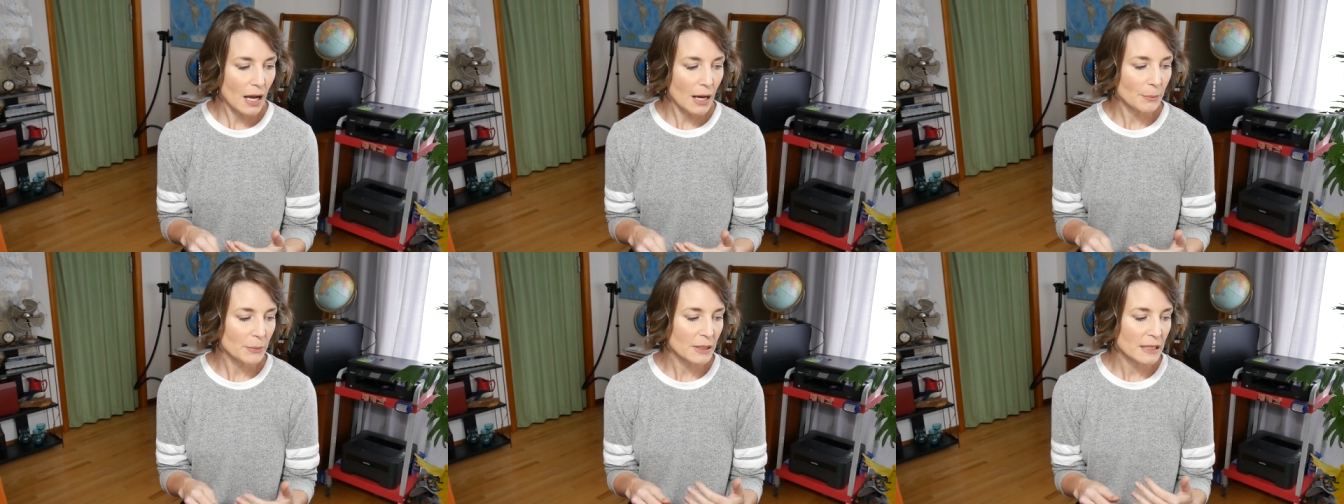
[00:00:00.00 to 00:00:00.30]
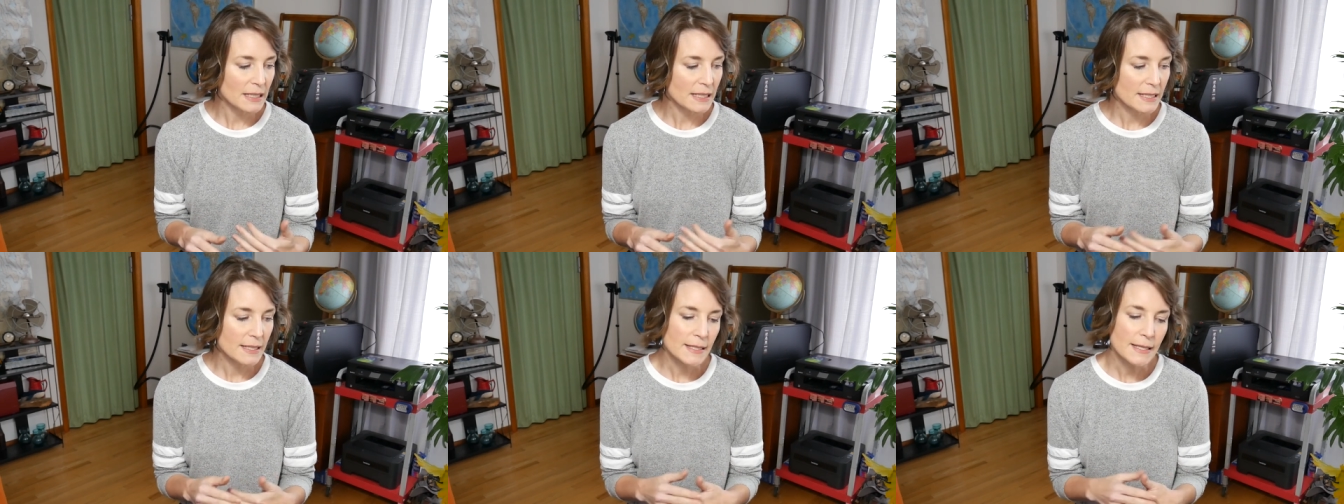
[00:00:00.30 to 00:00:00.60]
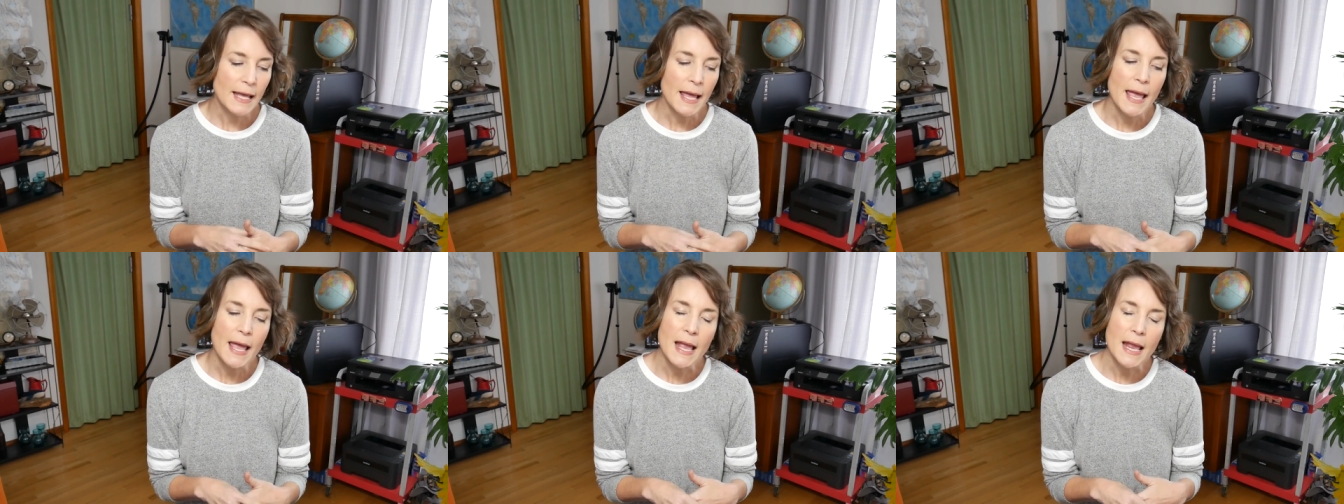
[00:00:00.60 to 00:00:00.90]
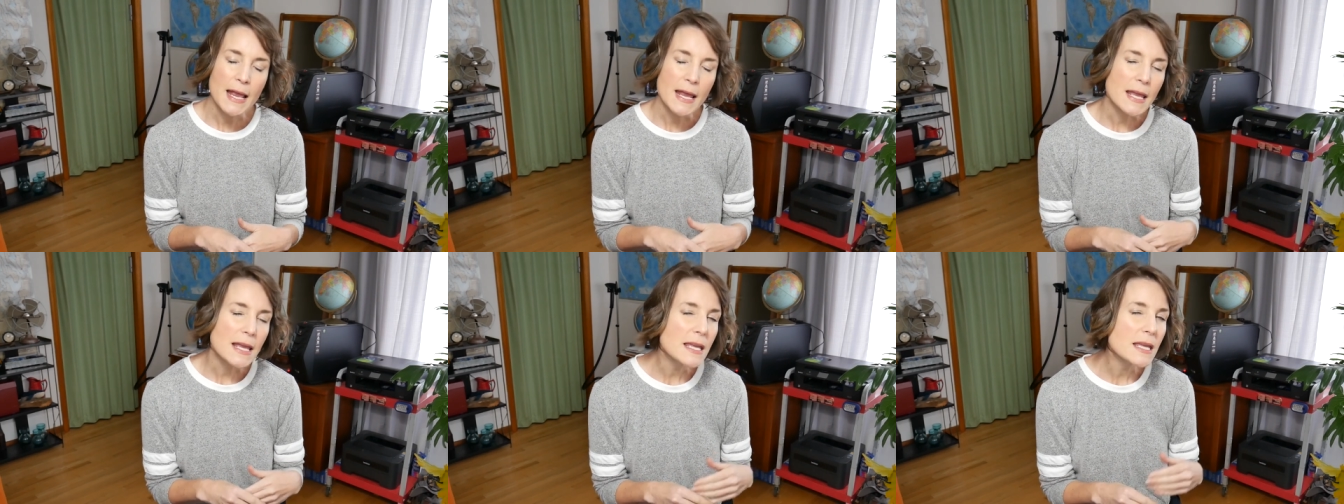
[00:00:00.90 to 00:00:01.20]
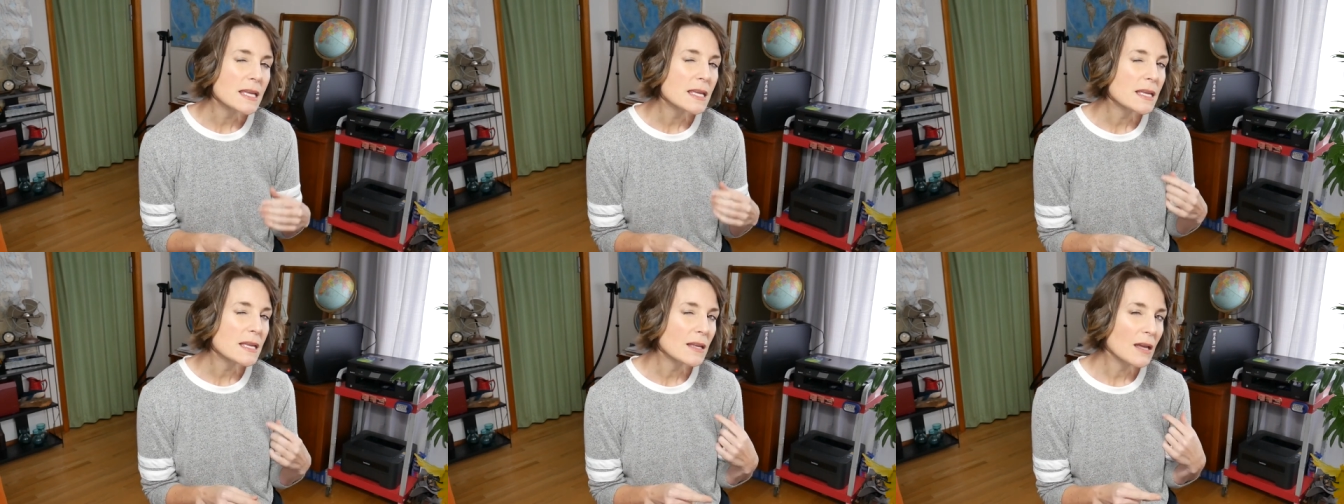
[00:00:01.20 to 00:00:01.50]
I'm gonna
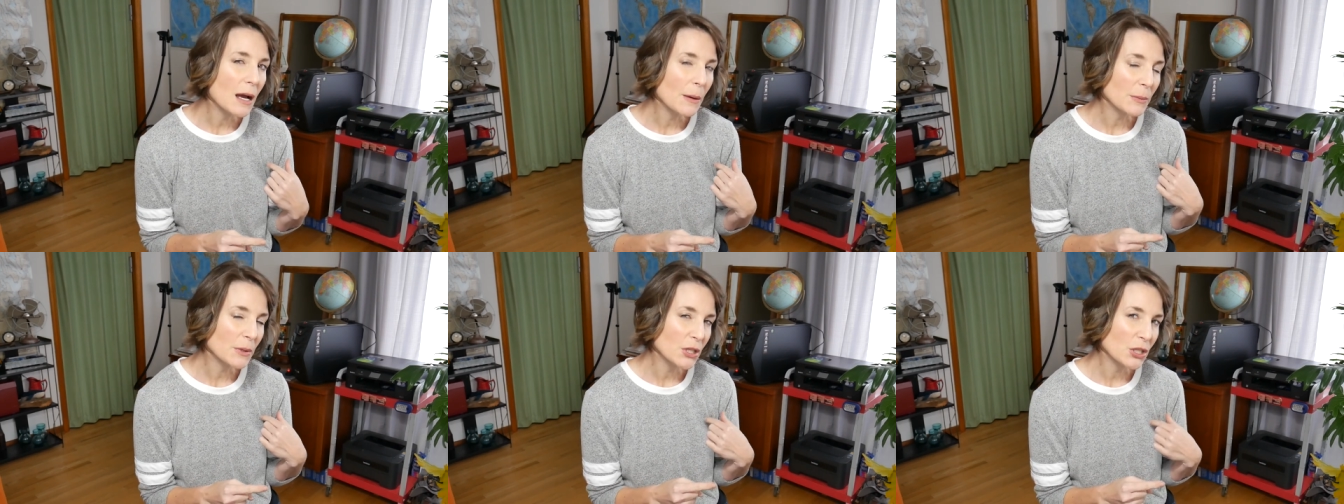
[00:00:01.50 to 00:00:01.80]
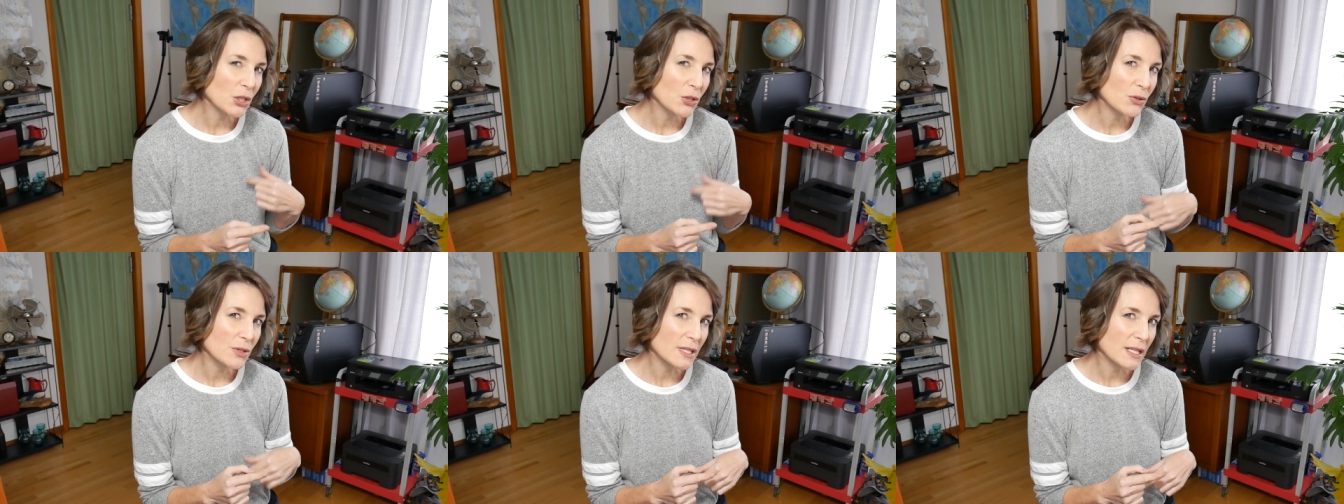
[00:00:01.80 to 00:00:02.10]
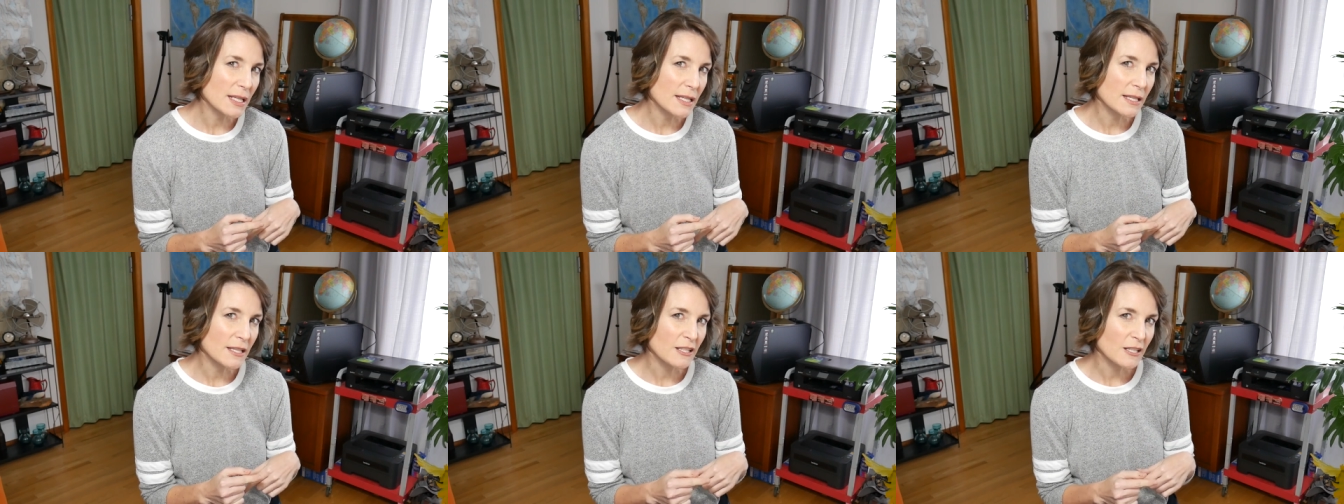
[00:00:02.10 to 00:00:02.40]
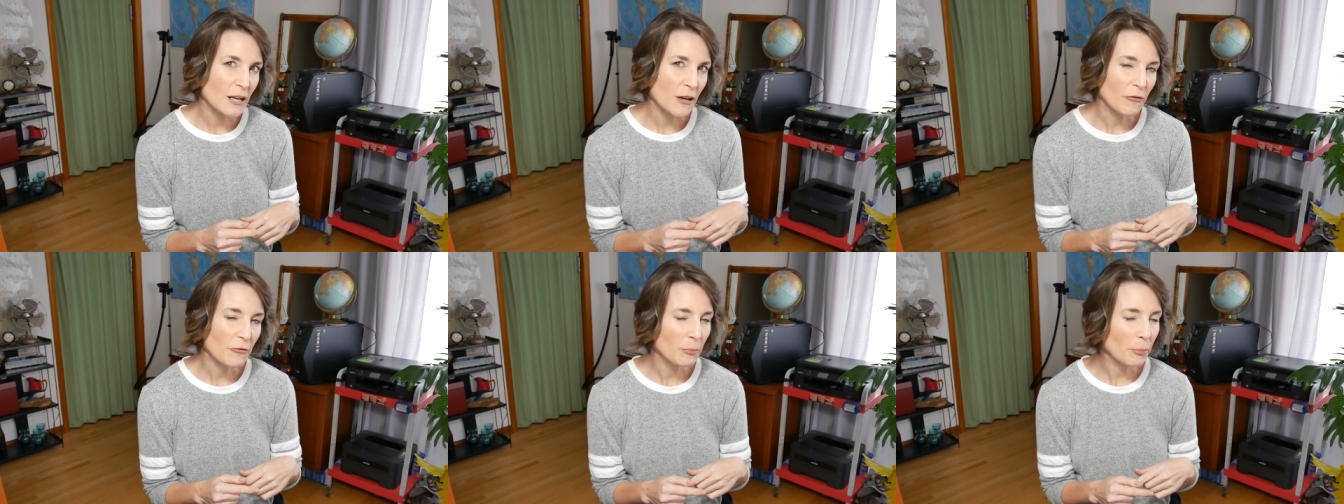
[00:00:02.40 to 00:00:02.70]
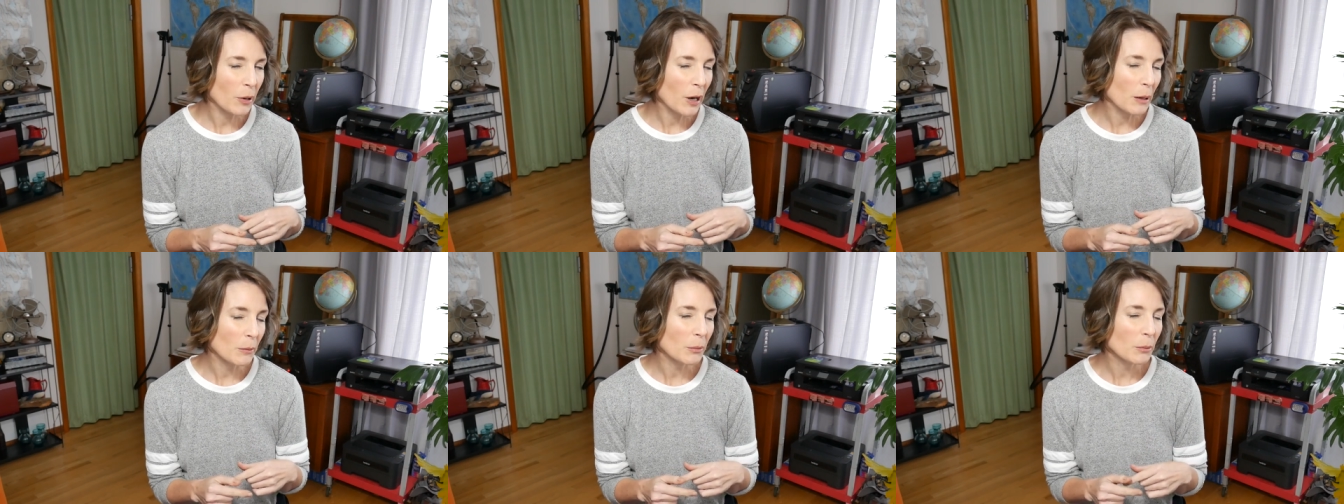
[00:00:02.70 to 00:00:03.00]
say I'm going to use this
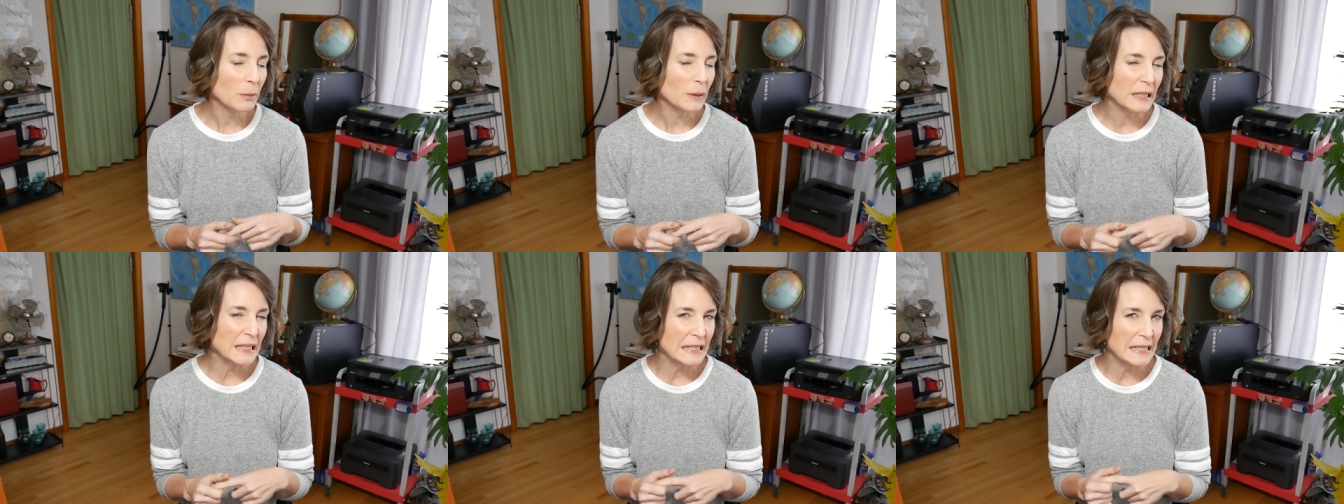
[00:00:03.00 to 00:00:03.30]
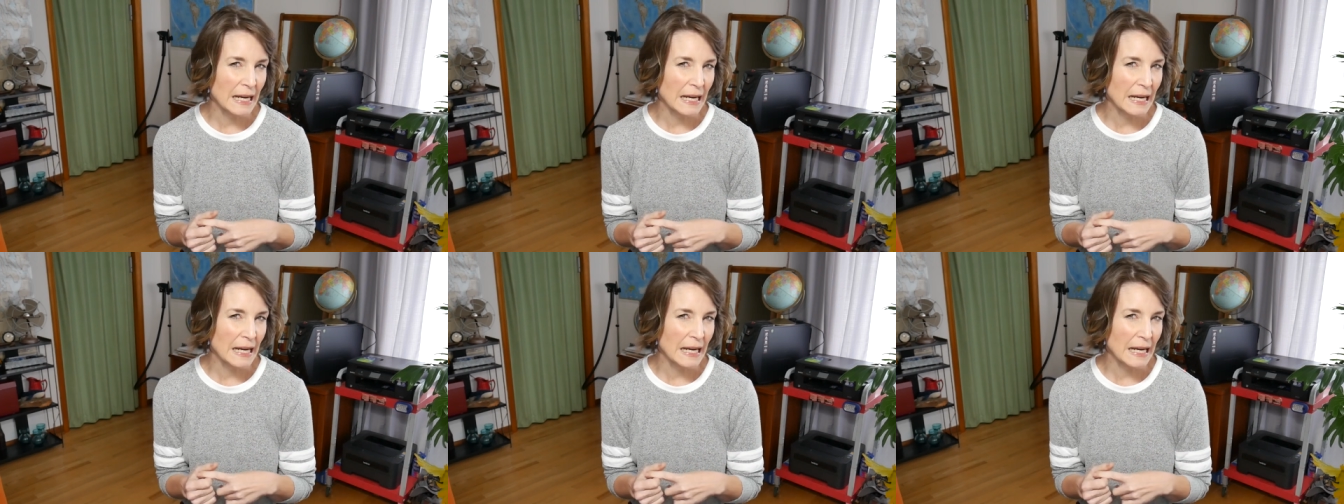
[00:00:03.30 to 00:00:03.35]
stuff probably